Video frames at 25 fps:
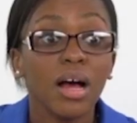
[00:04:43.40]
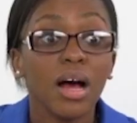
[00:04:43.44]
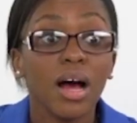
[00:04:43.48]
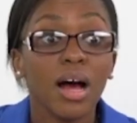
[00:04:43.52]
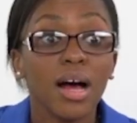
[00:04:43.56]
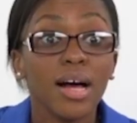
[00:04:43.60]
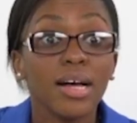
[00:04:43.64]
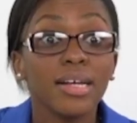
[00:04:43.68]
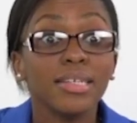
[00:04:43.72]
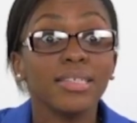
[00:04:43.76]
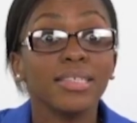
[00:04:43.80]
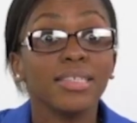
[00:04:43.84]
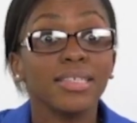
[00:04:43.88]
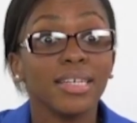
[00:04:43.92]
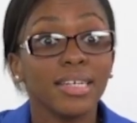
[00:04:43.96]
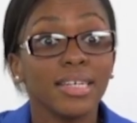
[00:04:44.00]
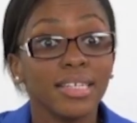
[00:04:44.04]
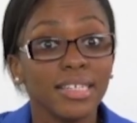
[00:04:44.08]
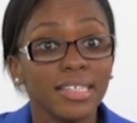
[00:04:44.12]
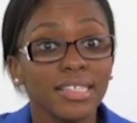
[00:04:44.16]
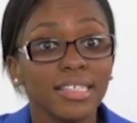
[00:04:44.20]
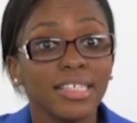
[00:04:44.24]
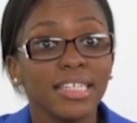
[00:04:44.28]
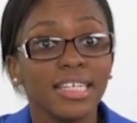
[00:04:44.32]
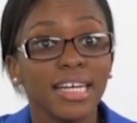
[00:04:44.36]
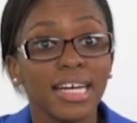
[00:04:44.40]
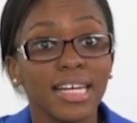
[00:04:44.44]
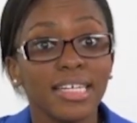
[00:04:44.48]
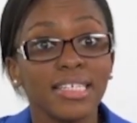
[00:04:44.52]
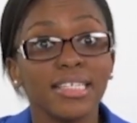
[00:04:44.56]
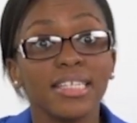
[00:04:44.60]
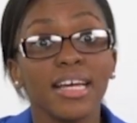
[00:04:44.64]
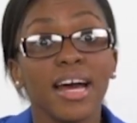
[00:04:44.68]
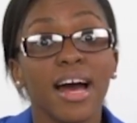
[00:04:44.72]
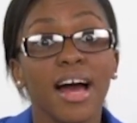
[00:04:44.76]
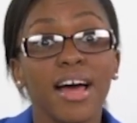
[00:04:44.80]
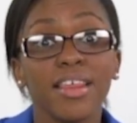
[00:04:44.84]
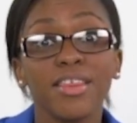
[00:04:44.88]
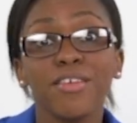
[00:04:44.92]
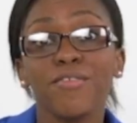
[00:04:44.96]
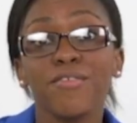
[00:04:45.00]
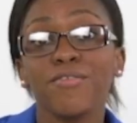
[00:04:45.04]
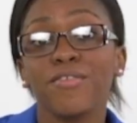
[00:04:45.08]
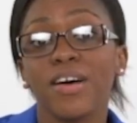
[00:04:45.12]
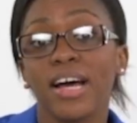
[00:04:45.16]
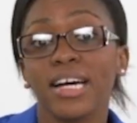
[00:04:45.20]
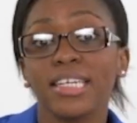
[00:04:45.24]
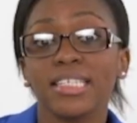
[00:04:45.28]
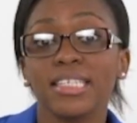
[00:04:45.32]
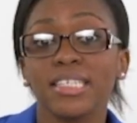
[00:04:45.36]
Certainly, yes. There are other
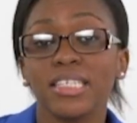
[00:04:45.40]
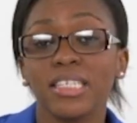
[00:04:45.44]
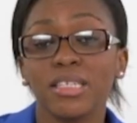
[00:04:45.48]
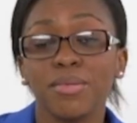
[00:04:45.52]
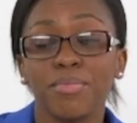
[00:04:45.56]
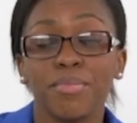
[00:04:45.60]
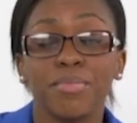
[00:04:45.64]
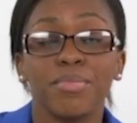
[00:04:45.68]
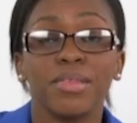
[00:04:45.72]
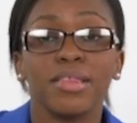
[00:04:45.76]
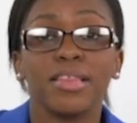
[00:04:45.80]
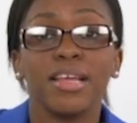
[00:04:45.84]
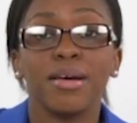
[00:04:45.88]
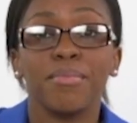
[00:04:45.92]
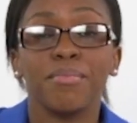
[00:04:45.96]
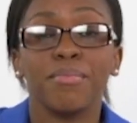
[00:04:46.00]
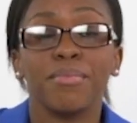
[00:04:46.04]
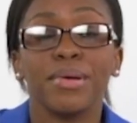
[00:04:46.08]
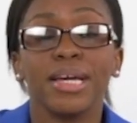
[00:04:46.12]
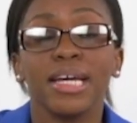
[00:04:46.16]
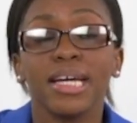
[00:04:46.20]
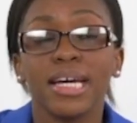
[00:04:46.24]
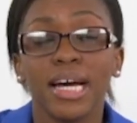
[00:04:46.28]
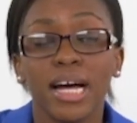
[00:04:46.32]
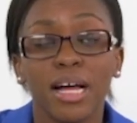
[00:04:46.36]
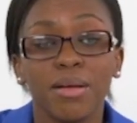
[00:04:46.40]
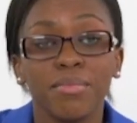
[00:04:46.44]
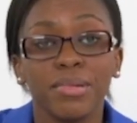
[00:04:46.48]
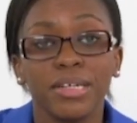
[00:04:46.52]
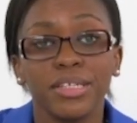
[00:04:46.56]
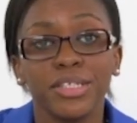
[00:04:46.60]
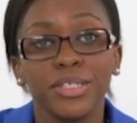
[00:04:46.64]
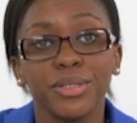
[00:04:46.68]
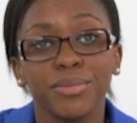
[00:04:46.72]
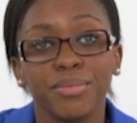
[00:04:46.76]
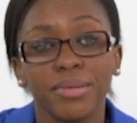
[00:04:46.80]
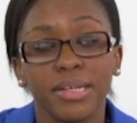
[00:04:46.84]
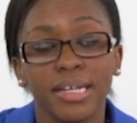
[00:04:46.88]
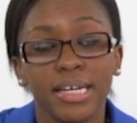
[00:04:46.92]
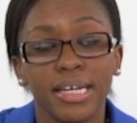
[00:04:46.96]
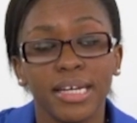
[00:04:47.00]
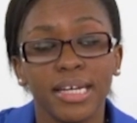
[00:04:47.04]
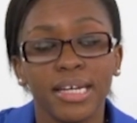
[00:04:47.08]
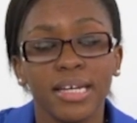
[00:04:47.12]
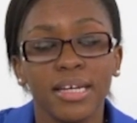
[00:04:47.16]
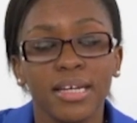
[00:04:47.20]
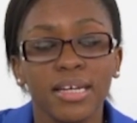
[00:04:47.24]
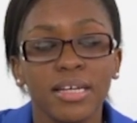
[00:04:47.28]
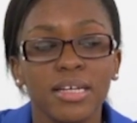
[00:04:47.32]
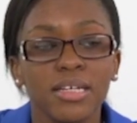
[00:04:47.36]
factors that may come into play.
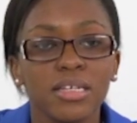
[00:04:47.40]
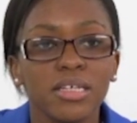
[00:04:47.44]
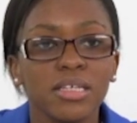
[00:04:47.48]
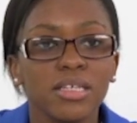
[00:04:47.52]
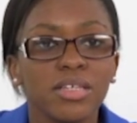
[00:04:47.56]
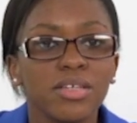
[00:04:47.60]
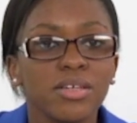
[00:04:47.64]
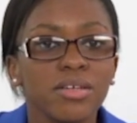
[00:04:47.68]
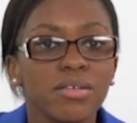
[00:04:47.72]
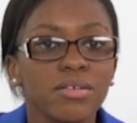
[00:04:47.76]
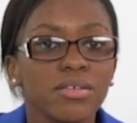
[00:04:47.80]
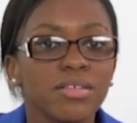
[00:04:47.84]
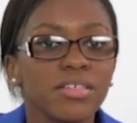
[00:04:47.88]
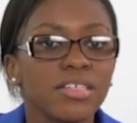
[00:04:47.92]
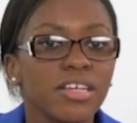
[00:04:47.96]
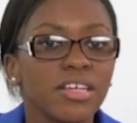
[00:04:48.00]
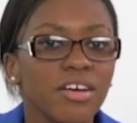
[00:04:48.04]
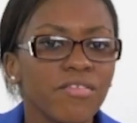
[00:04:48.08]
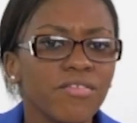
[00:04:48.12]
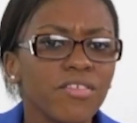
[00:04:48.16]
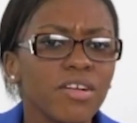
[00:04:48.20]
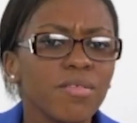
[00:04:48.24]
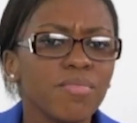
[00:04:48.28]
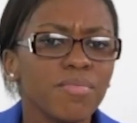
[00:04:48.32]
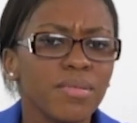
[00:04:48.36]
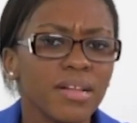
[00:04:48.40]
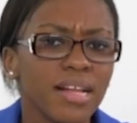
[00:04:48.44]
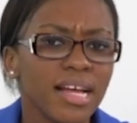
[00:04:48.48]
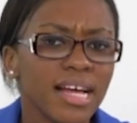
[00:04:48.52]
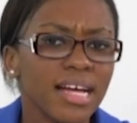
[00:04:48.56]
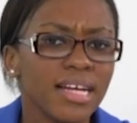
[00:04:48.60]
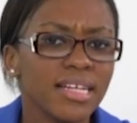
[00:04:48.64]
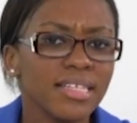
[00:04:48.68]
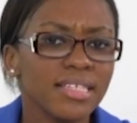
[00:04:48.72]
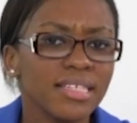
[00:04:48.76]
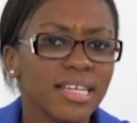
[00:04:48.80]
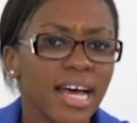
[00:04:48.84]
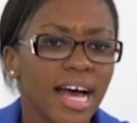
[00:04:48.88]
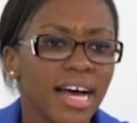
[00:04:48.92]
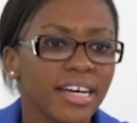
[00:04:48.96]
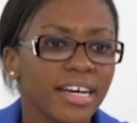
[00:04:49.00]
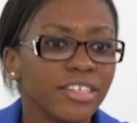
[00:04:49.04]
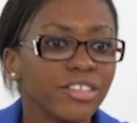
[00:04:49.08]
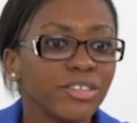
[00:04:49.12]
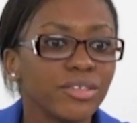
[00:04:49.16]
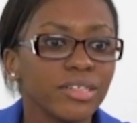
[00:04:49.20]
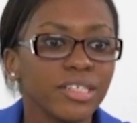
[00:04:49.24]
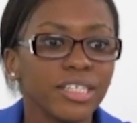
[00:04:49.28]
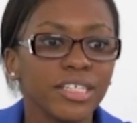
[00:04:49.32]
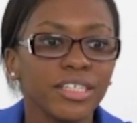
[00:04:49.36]
So, several plants
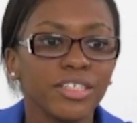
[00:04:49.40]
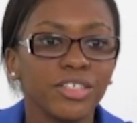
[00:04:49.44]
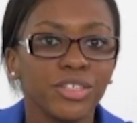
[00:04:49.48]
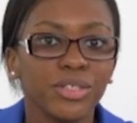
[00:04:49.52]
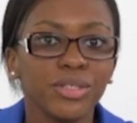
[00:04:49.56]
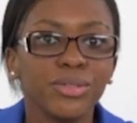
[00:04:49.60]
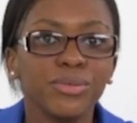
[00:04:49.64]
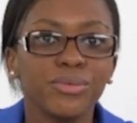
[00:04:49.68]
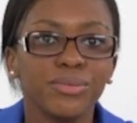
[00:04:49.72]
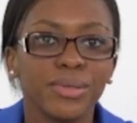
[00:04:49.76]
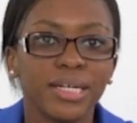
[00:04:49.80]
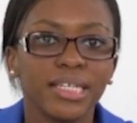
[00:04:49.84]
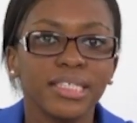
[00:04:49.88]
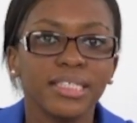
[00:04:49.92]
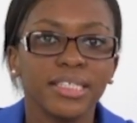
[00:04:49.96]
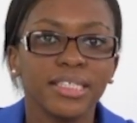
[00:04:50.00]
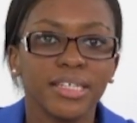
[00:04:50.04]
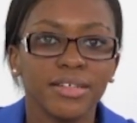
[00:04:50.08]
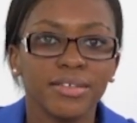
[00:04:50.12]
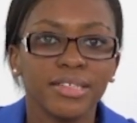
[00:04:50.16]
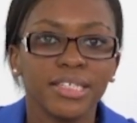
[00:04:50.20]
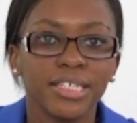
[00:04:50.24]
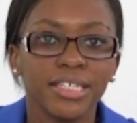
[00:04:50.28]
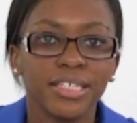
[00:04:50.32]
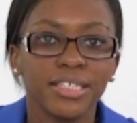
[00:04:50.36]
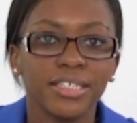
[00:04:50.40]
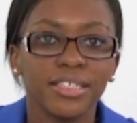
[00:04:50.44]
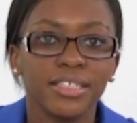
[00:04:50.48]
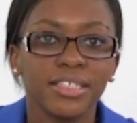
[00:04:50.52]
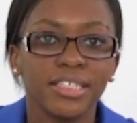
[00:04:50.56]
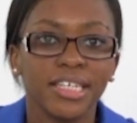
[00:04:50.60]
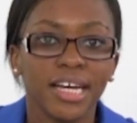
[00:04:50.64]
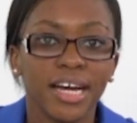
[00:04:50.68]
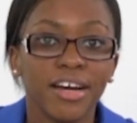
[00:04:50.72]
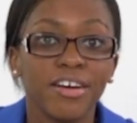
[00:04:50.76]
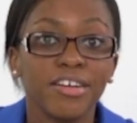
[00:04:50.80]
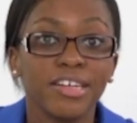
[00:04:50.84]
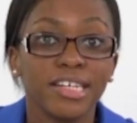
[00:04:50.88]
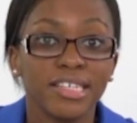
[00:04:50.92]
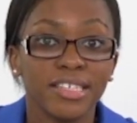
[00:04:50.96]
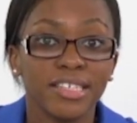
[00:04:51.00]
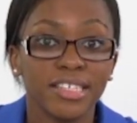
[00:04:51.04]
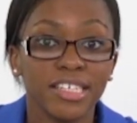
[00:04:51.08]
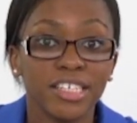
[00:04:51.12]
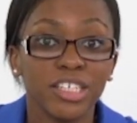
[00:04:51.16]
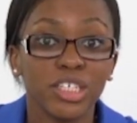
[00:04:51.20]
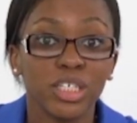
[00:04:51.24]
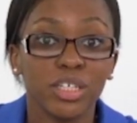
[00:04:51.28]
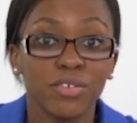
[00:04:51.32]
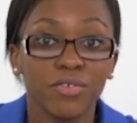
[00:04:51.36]
actually do rent out their
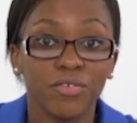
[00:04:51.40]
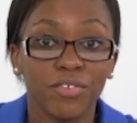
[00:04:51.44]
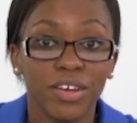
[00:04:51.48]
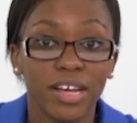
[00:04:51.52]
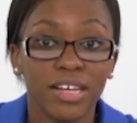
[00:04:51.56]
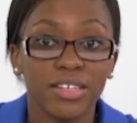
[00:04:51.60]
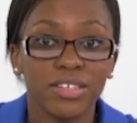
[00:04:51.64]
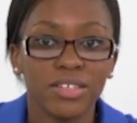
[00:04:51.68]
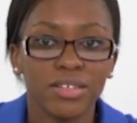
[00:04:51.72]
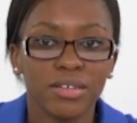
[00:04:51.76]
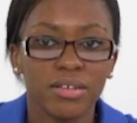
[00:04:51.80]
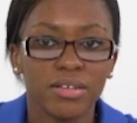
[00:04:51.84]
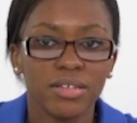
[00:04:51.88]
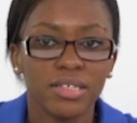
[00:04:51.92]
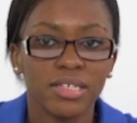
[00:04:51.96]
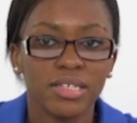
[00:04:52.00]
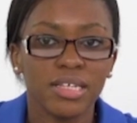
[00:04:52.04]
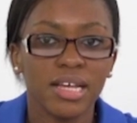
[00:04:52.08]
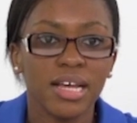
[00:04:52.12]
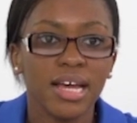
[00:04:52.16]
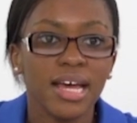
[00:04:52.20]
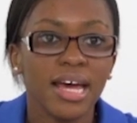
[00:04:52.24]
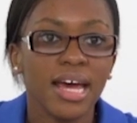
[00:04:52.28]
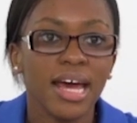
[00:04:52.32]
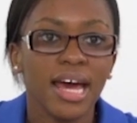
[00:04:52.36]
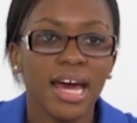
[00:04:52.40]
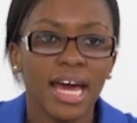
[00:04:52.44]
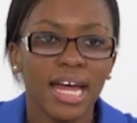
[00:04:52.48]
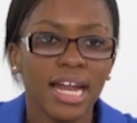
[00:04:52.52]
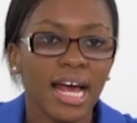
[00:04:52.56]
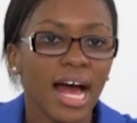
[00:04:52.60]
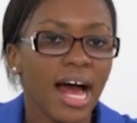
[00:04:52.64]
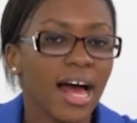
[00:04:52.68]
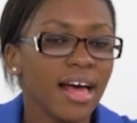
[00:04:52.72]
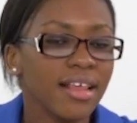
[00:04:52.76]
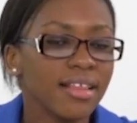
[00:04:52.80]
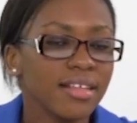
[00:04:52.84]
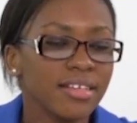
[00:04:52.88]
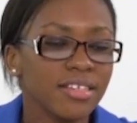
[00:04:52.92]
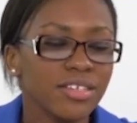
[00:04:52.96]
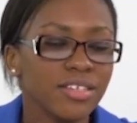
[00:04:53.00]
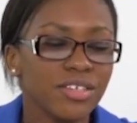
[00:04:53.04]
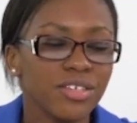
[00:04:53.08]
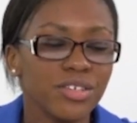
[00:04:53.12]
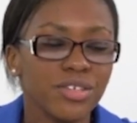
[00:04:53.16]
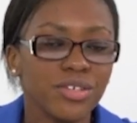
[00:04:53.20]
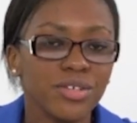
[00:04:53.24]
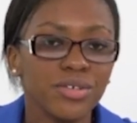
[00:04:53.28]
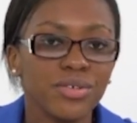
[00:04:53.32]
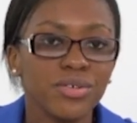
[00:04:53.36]
deionization vessels, and others
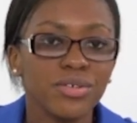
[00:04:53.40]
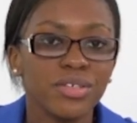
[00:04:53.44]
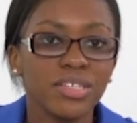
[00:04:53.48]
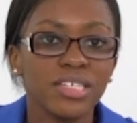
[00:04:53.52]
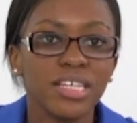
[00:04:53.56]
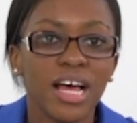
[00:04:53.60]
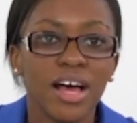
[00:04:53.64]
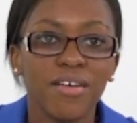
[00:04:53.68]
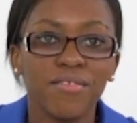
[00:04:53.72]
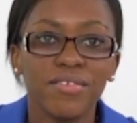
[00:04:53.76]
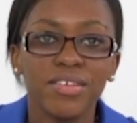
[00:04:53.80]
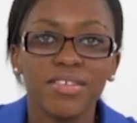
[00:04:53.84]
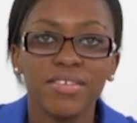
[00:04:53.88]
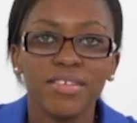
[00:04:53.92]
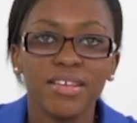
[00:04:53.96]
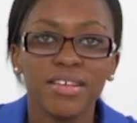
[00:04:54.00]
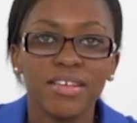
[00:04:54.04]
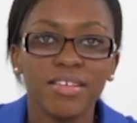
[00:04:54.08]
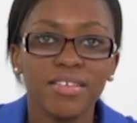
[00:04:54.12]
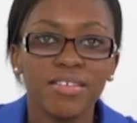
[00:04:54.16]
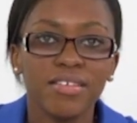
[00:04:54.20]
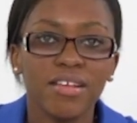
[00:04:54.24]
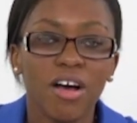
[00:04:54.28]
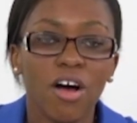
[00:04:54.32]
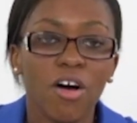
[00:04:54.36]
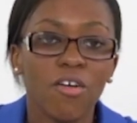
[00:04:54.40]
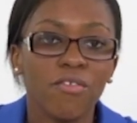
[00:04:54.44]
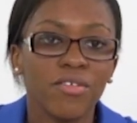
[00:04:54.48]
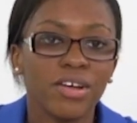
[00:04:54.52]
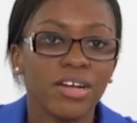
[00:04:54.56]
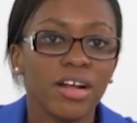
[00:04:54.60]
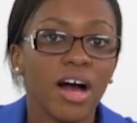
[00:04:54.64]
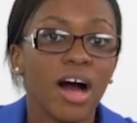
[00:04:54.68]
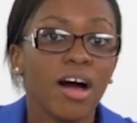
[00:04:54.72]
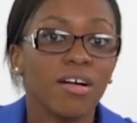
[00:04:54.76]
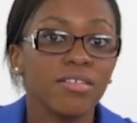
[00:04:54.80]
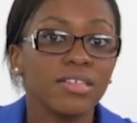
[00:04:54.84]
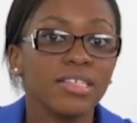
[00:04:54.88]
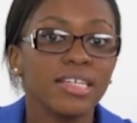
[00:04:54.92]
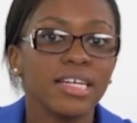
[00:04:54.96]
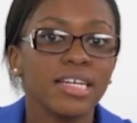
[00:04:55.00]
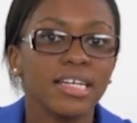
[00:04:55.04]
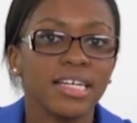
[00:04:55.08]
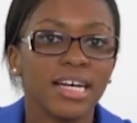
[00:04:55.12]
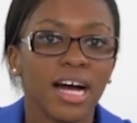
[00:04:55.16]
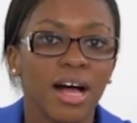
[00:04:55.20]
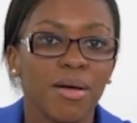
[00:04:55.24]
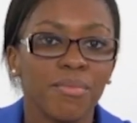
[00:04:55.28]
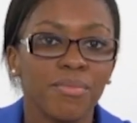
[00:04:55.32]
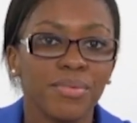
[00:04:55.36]
use services of an outside
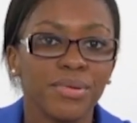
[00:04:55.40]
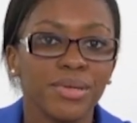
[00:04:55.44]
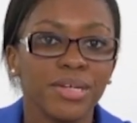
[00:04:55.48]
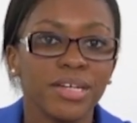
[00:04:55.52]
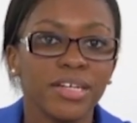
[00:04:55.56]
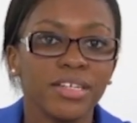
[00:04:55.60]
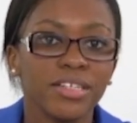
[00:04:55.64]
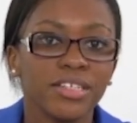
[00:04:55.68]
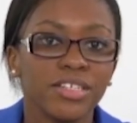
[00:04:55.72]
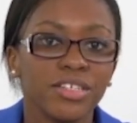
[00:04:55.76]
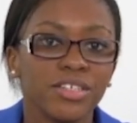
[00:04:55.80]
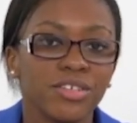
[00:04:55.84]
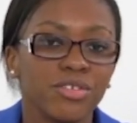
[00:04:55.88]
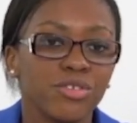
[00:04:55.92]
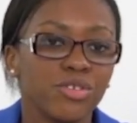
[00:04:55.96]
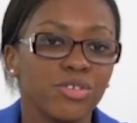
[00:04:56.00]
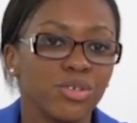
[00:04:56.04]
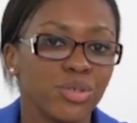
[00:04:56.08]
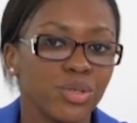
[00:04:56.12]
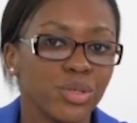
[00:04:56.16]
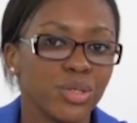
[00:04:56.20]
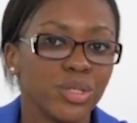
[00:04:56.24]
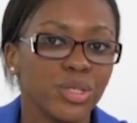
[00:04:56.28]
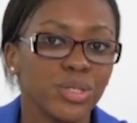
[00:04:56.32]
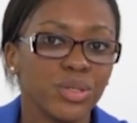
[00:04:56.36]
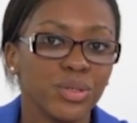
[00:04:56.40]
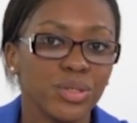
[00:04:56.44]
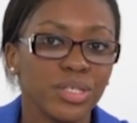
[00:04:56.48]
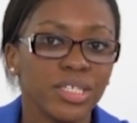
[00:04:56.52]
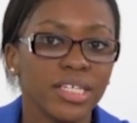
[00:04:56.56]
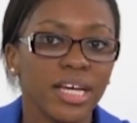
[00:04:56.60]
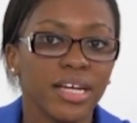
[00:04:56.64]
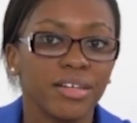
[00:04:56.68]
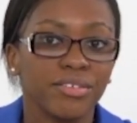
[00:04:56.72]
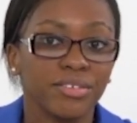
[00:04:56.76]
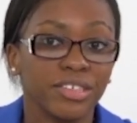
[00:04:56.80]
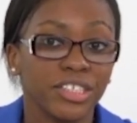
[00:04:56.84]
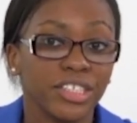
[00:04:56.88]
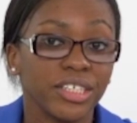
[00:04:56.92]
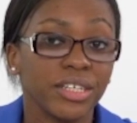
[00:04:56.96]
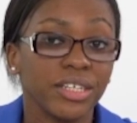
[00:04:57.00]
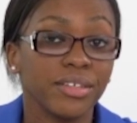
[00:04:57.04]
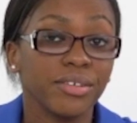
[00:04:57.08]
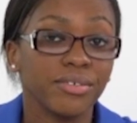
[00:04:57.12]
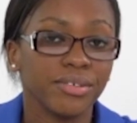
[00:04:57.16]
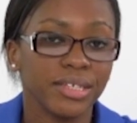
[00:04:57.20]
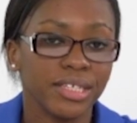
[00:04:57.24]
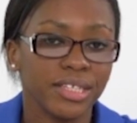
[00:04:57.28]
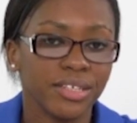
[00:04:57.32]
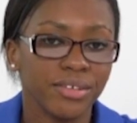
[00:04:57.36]
company to sluice and
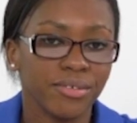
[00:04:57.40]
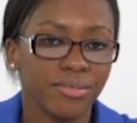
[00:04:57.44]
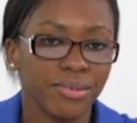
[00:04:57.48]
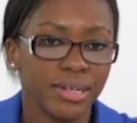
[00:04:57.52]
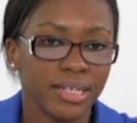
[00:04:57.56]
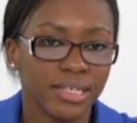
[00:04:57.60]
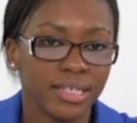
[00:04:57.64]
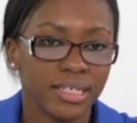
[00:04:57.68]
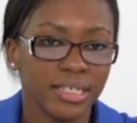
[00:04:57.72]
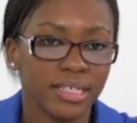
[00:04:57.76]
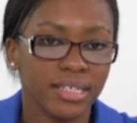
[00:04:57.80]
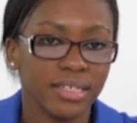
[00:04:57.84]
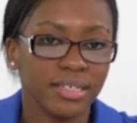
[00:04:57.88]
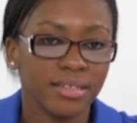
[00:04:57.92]
regenerate their resin.